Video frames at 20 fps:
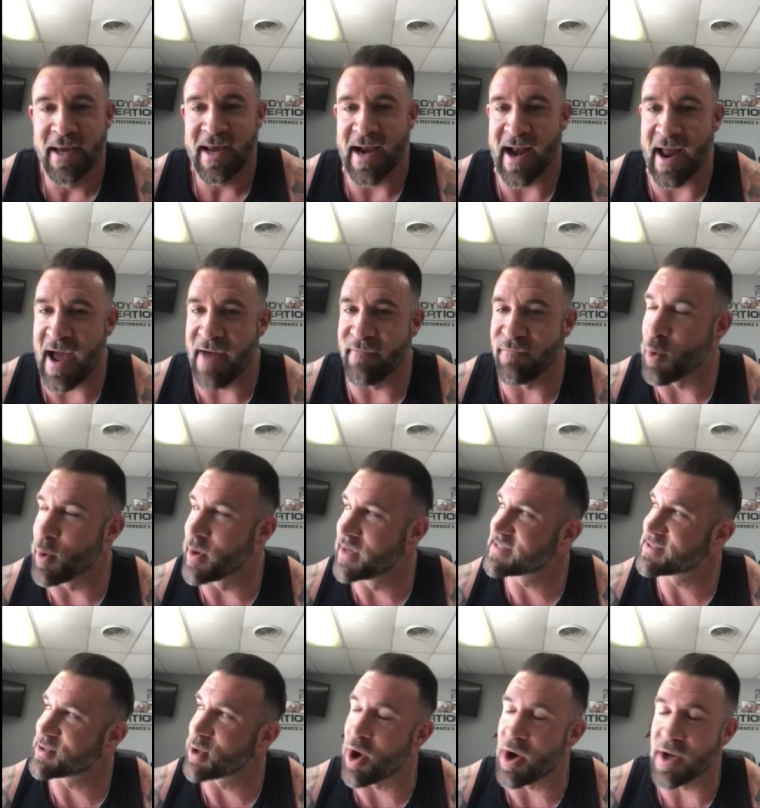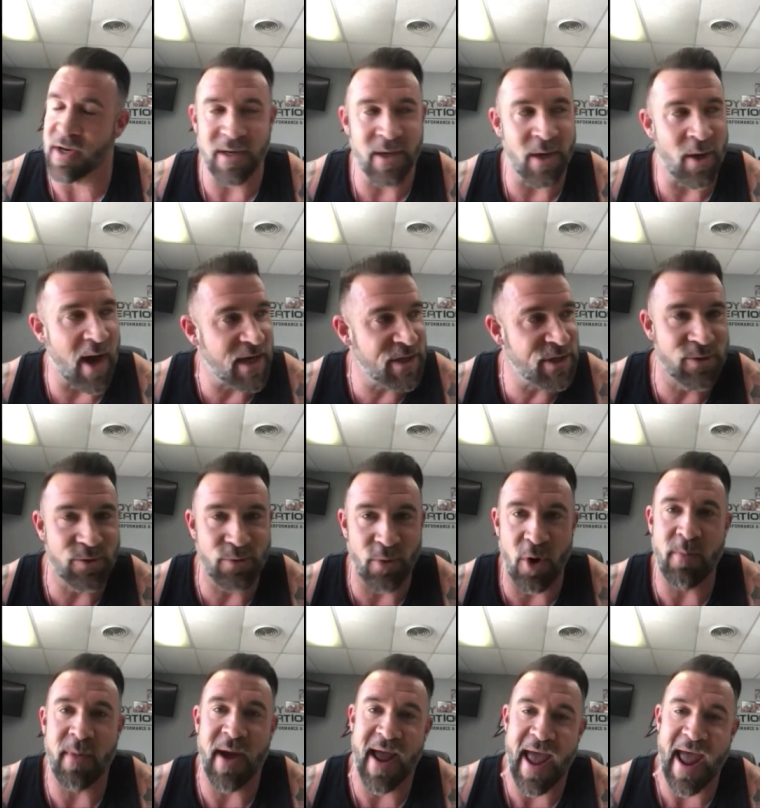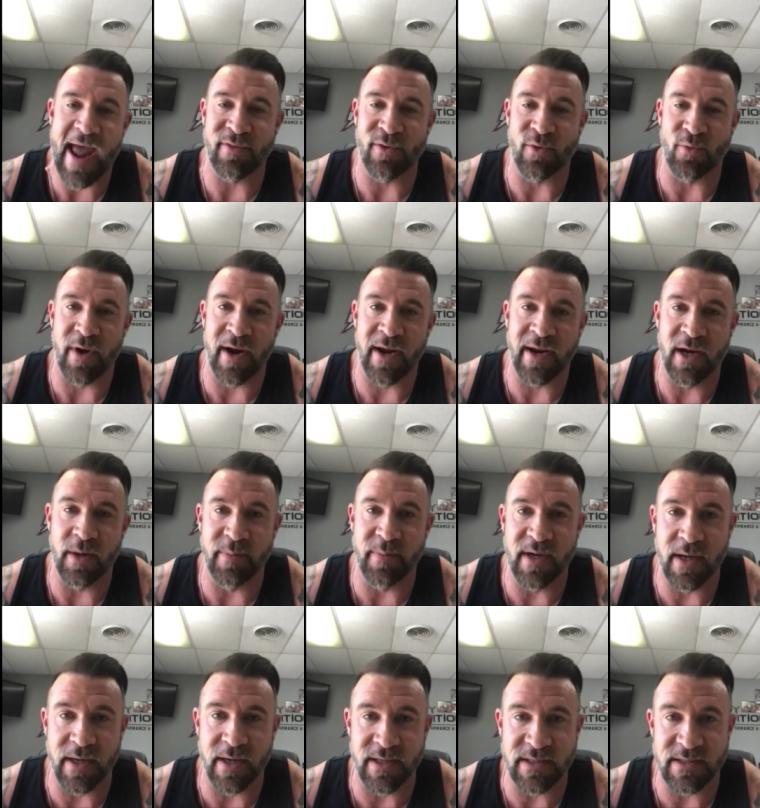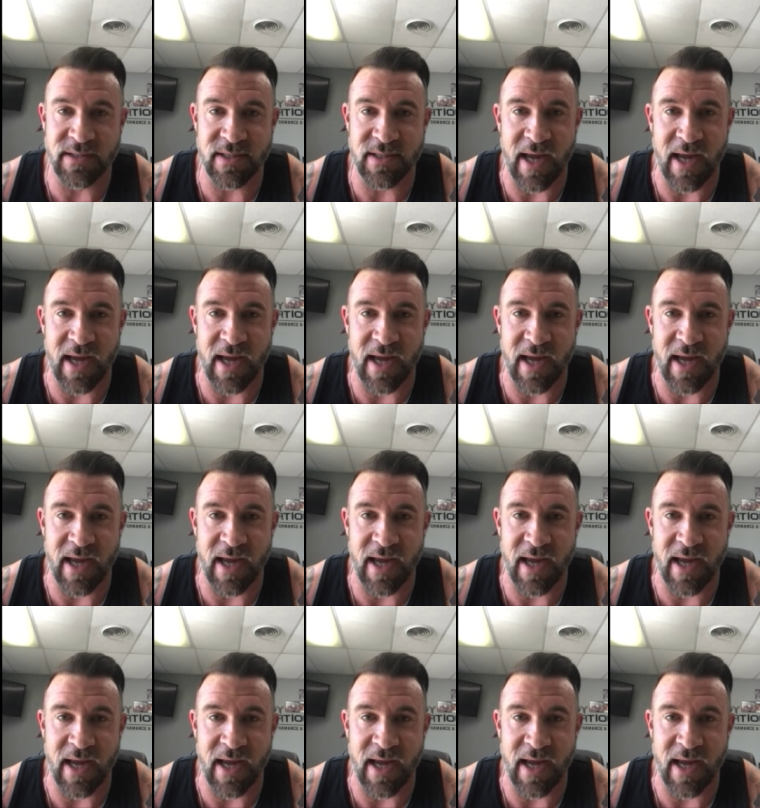And I've always thought, you know, I should throw my hat in the ring here because